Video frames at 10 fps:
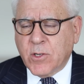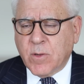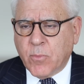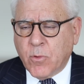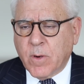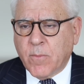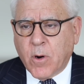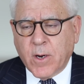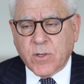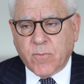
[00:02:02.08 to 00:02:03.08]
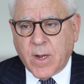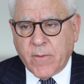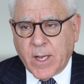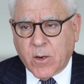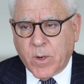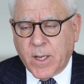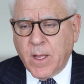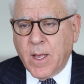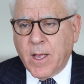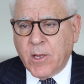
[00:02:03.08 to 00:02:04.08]
as important parts of private equity.
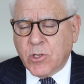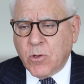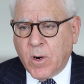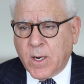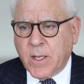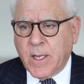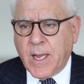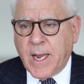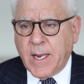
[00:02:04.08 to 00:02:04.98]
Historically,